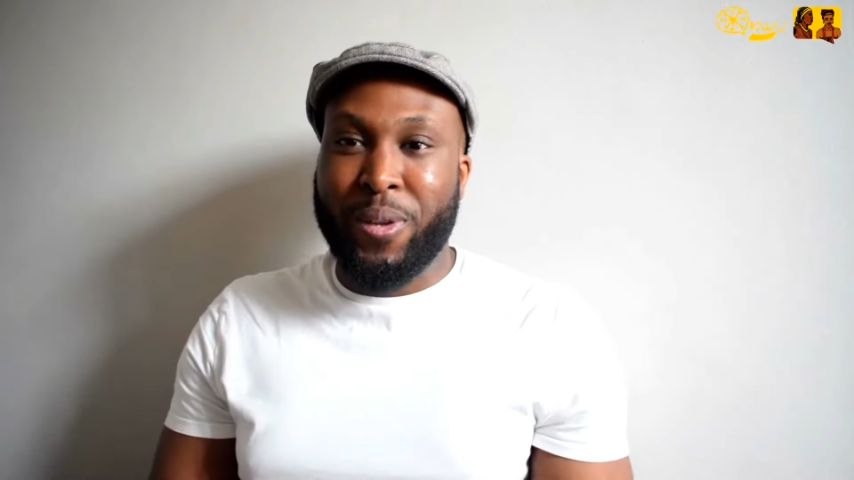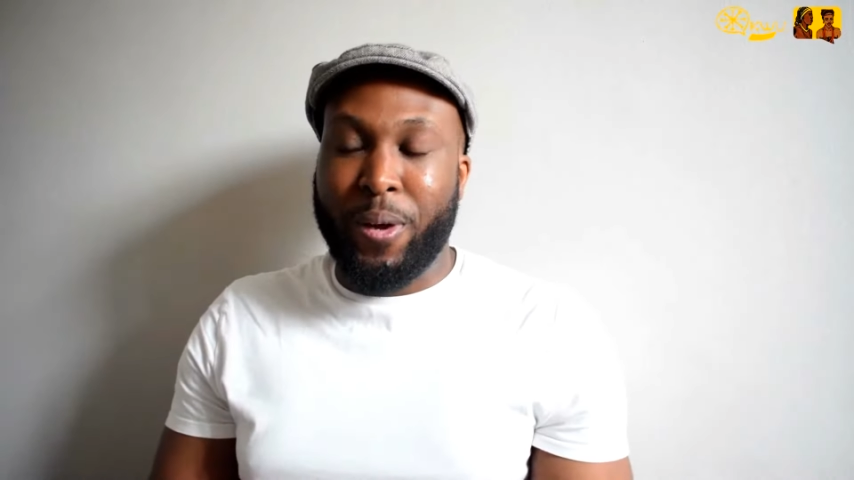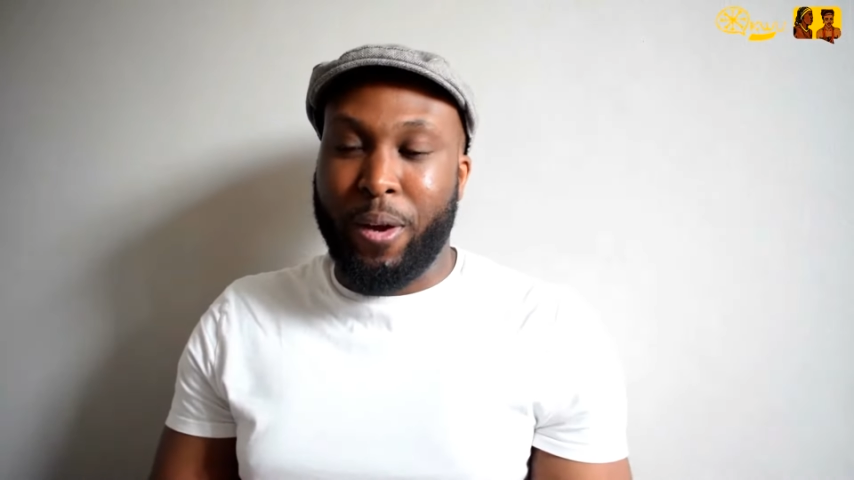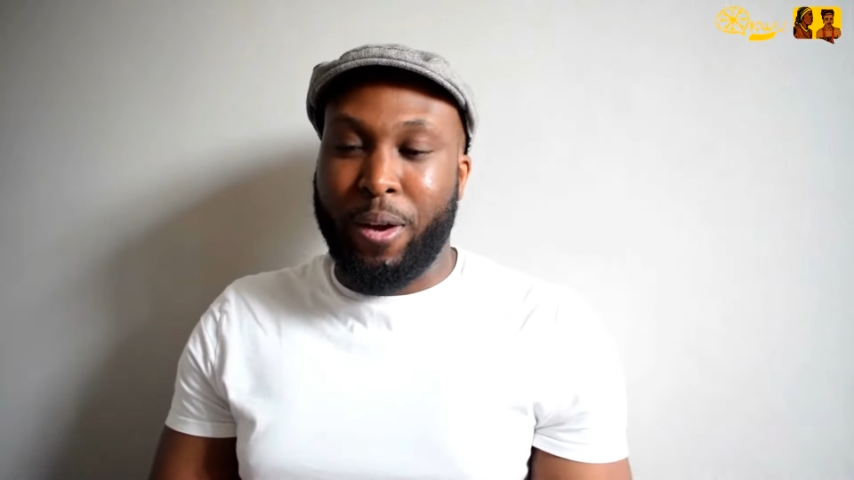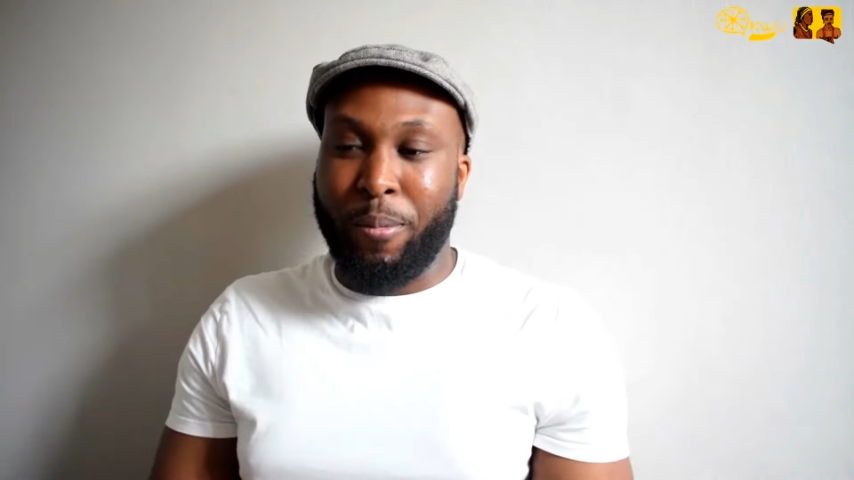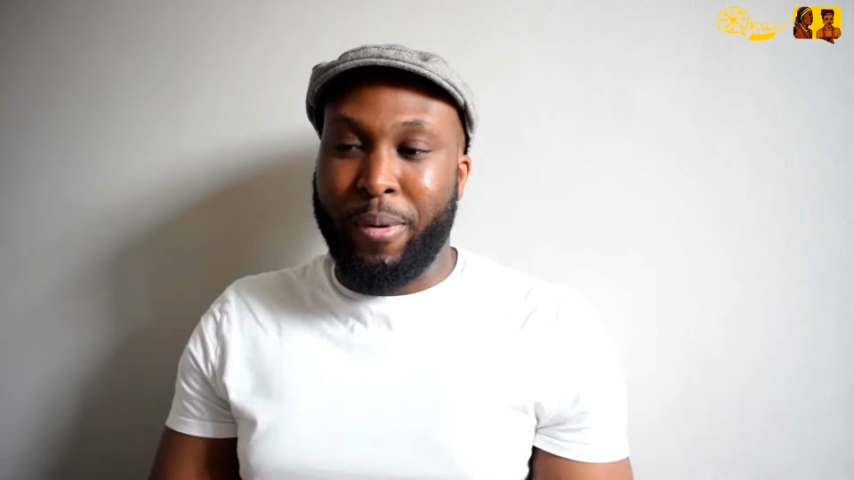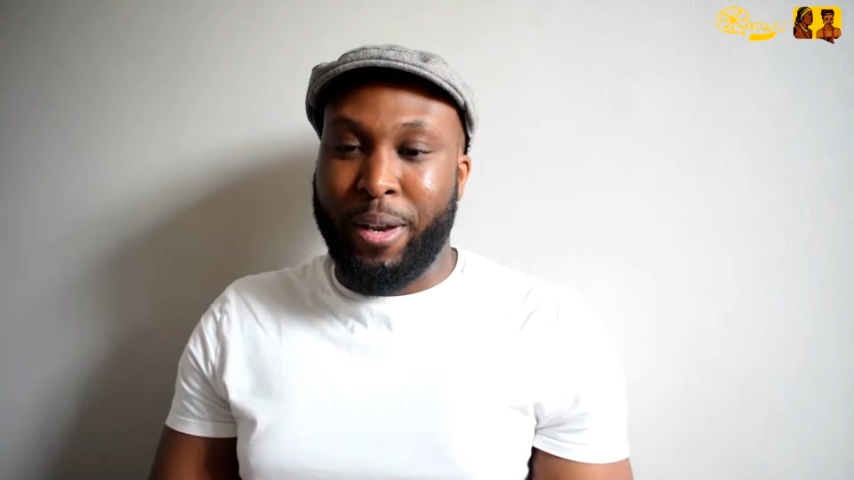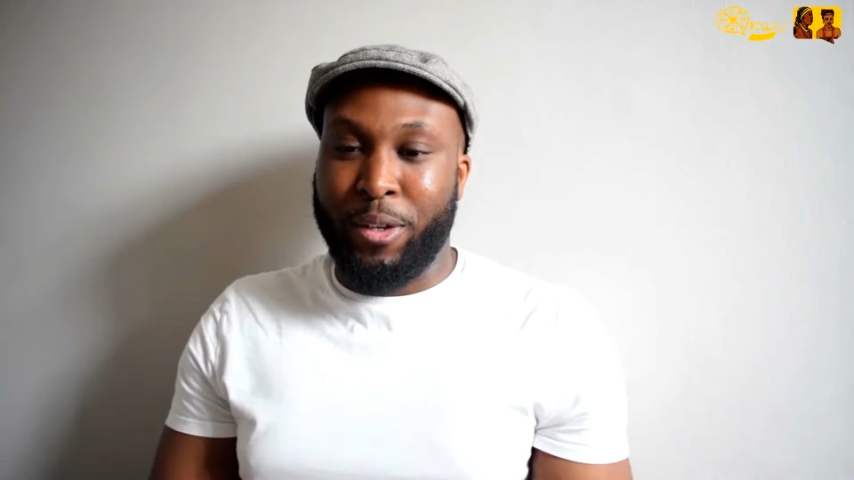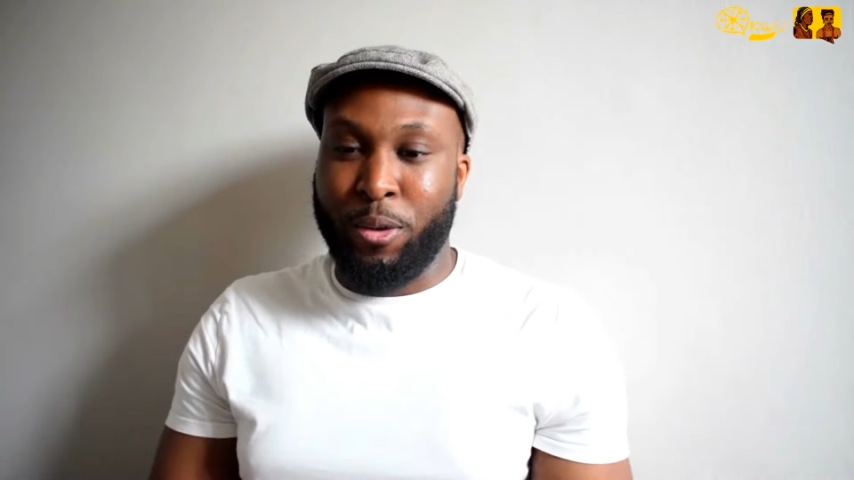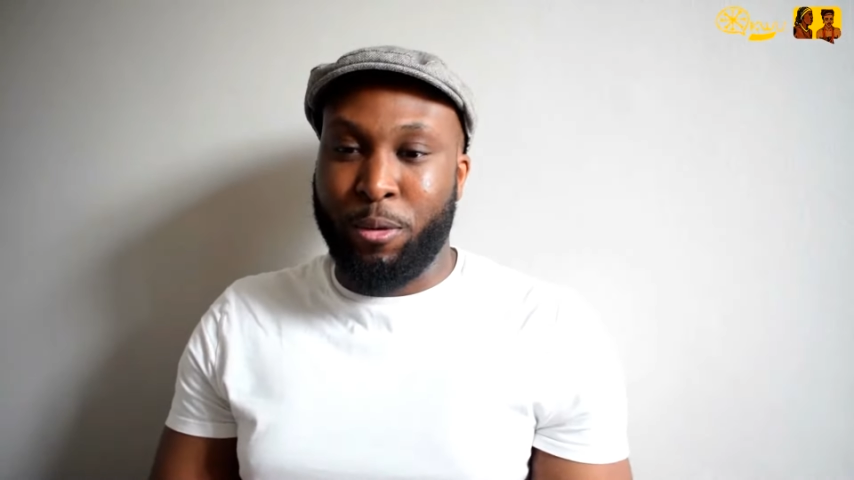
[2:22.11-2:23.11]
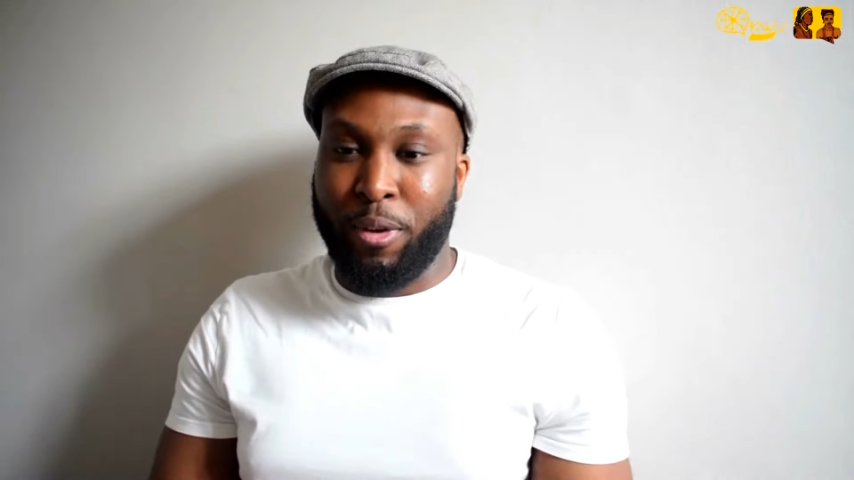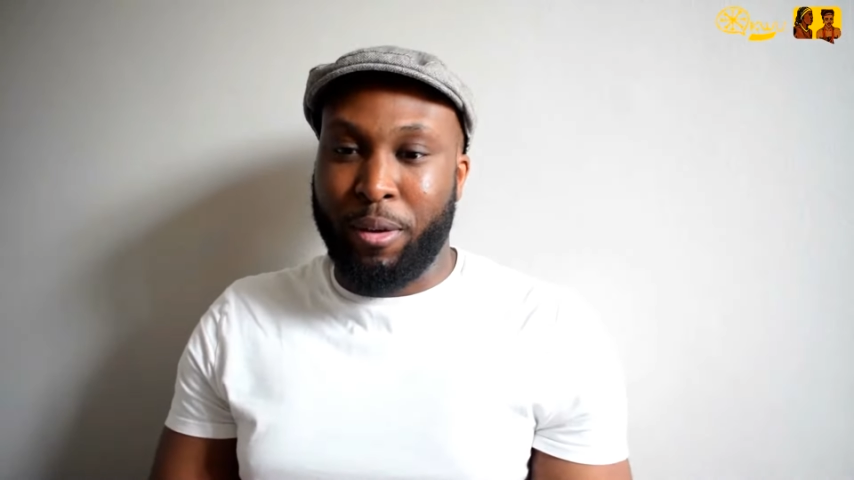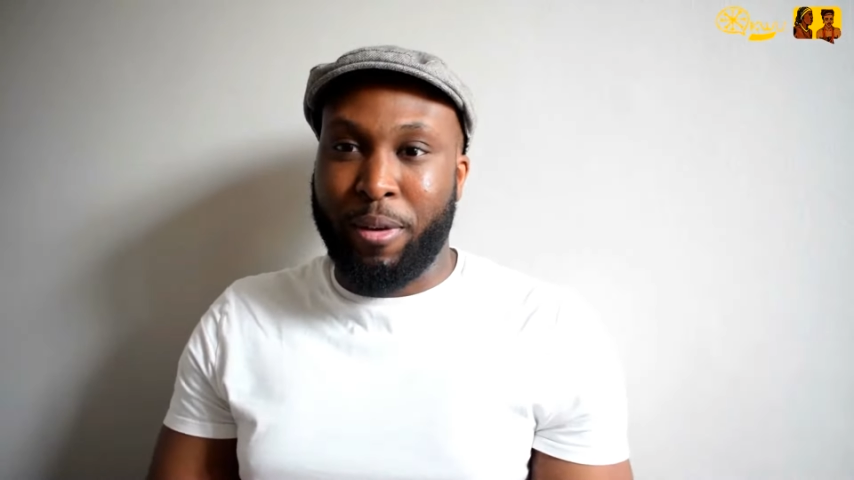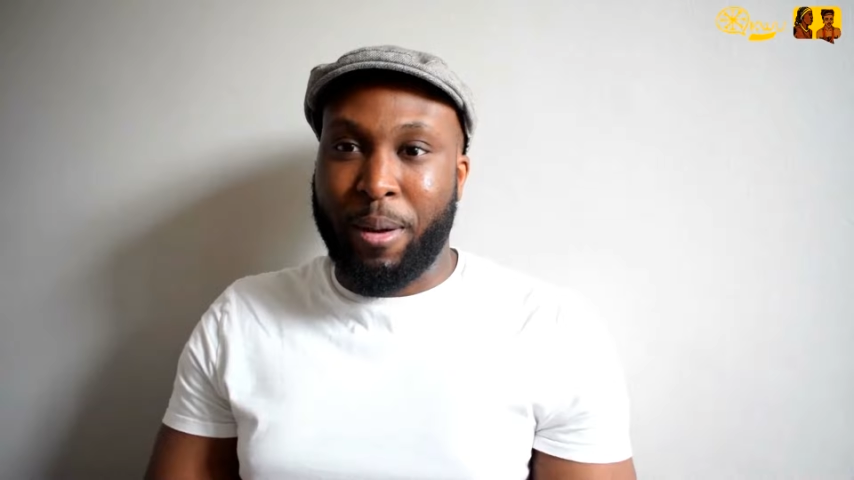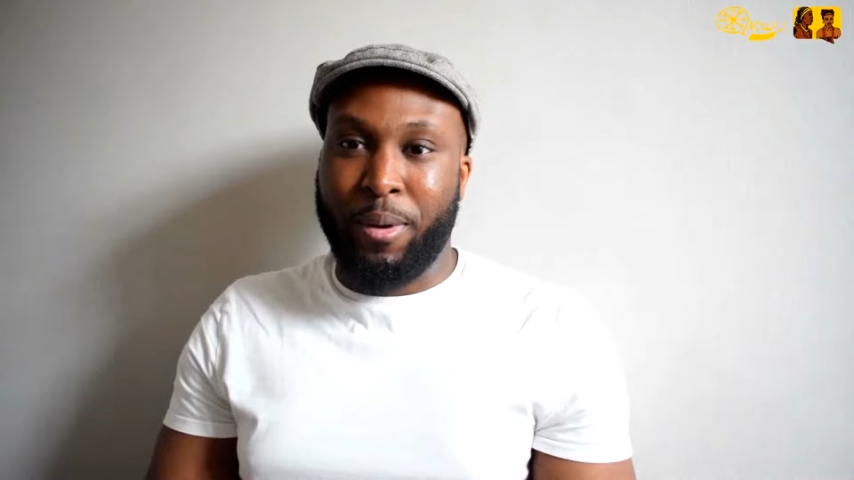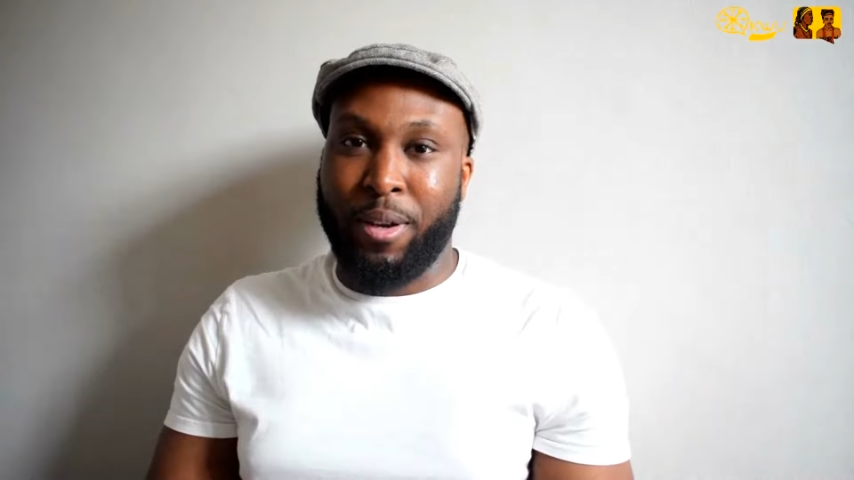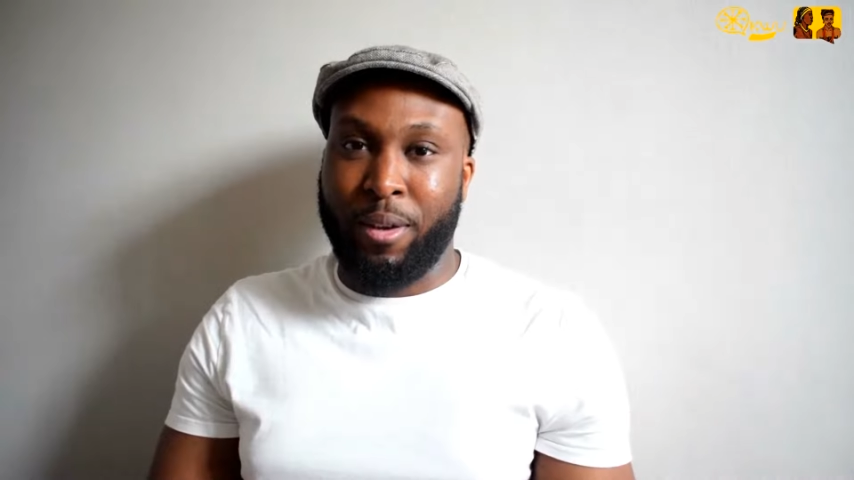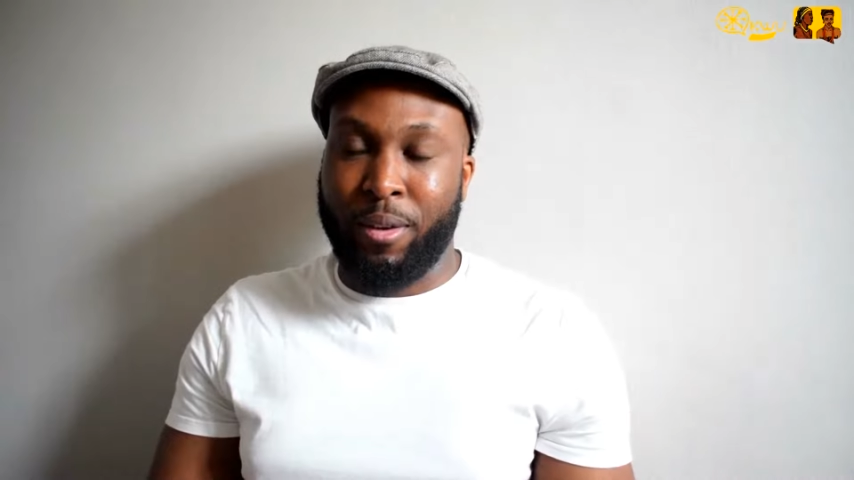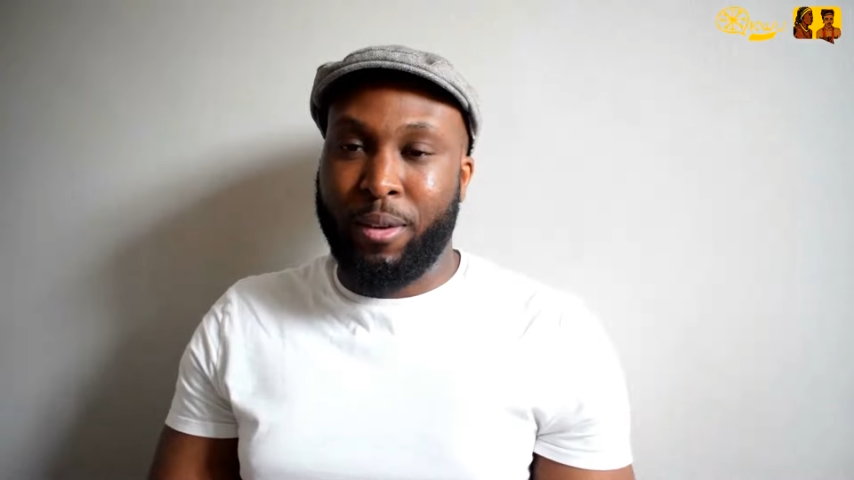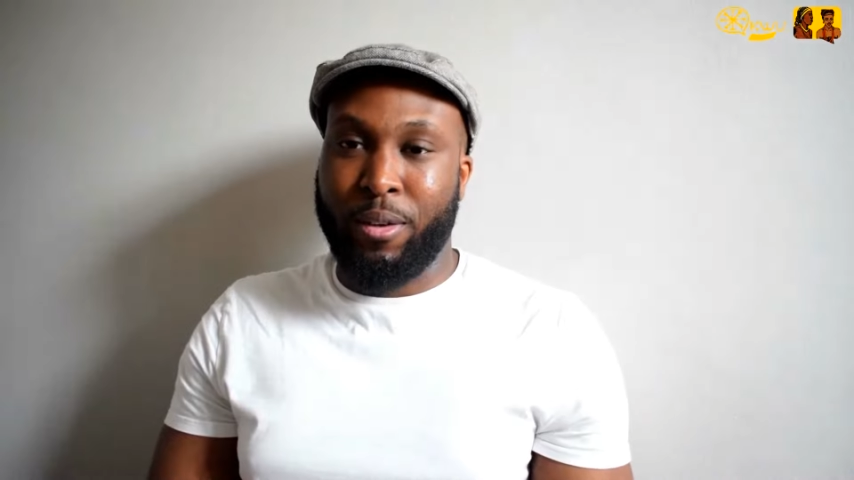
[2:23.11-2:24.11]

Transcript: I do think family